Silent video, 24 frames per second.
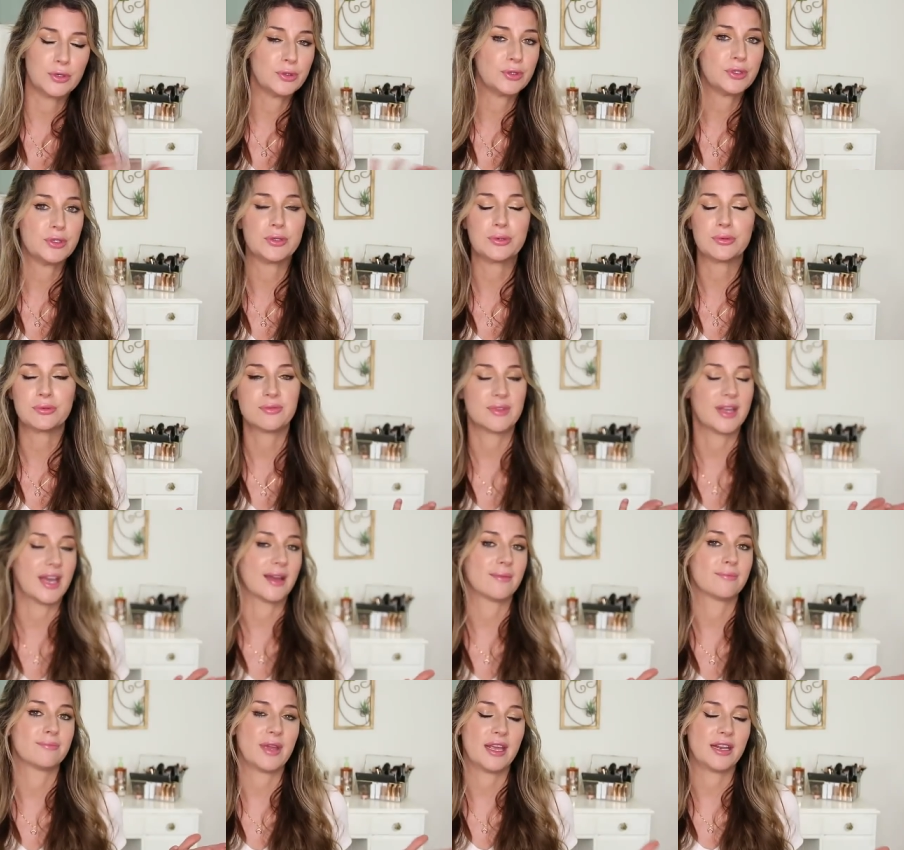who knew
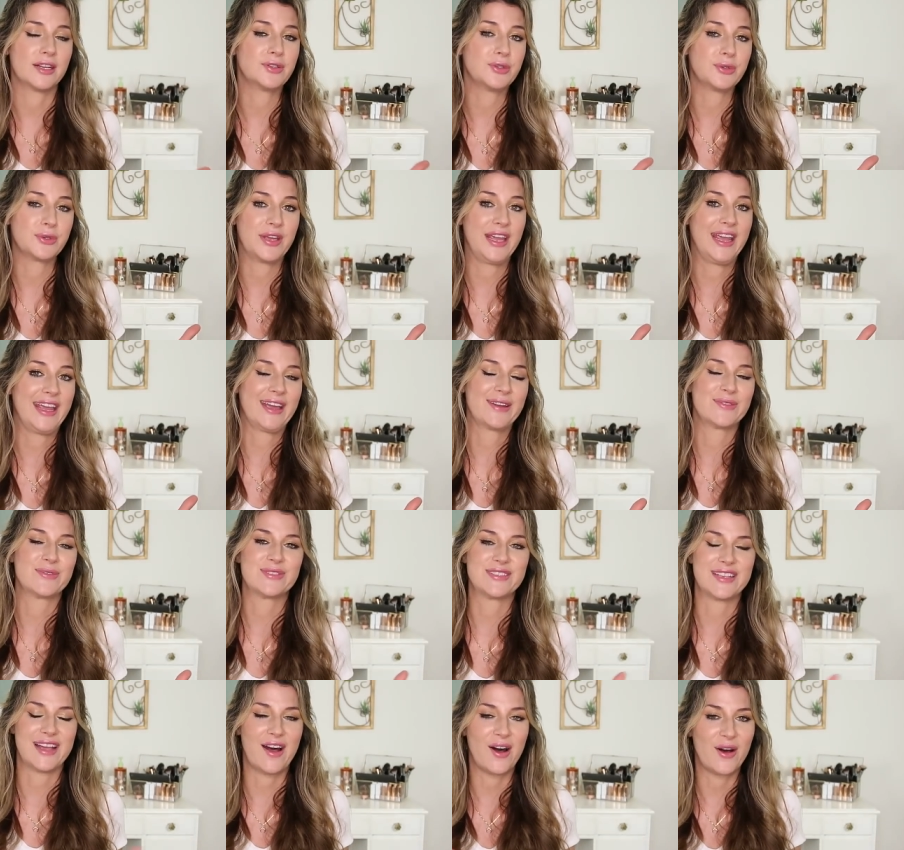that
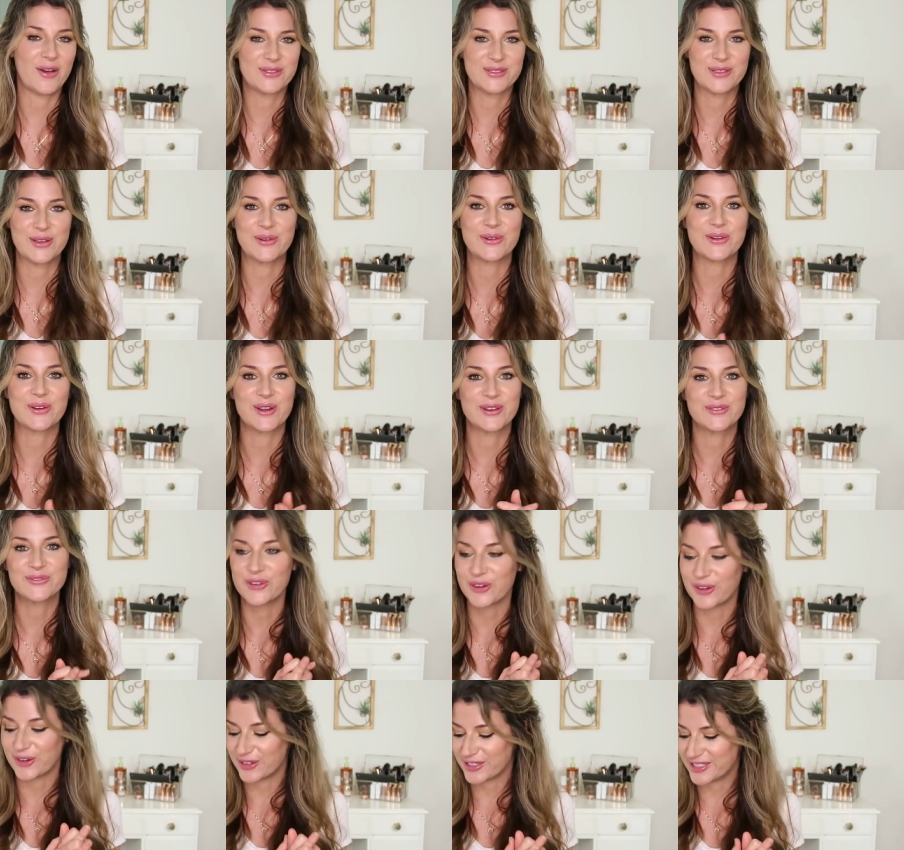beta-glucan was also
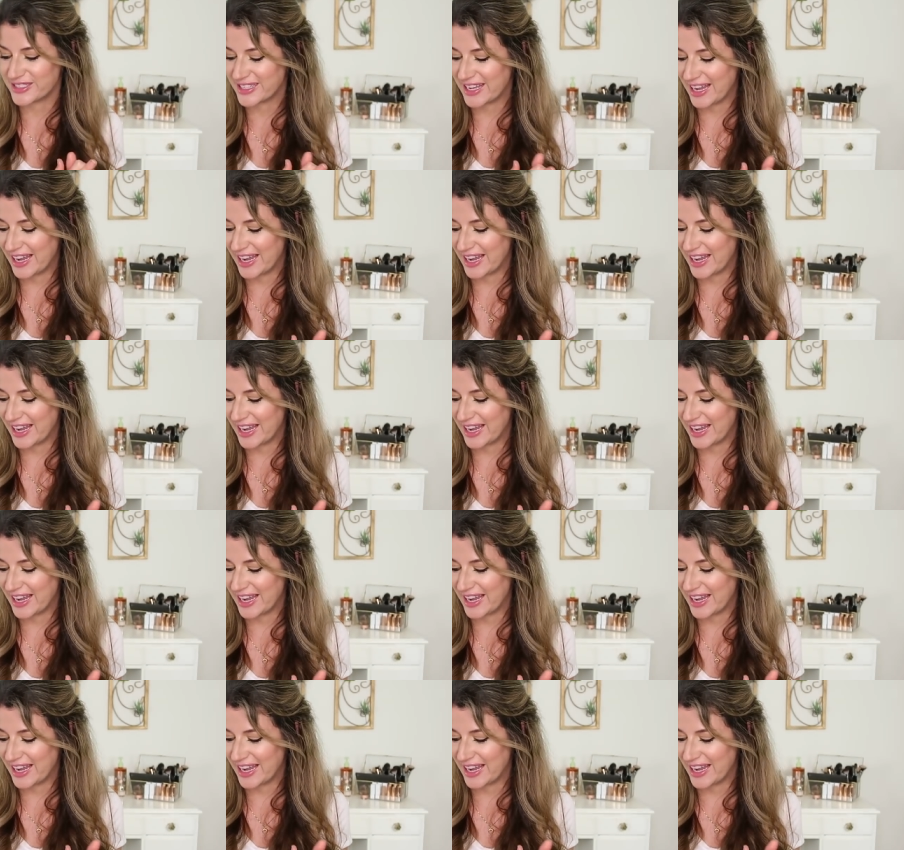good for your